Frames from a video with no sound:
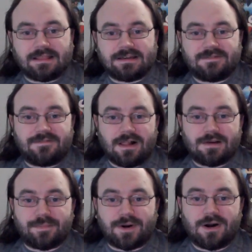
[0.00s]
and the
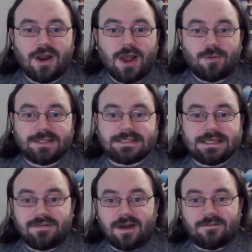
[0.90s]
developer was
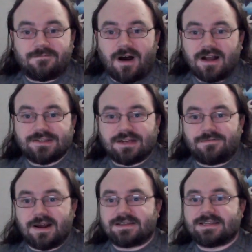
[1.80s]
even on Fox
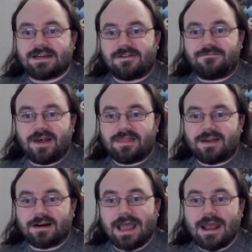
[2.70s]
and Friends to
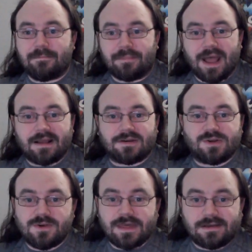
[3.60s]
defend their game back in
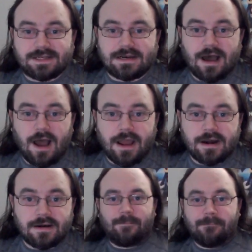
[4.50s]
2009.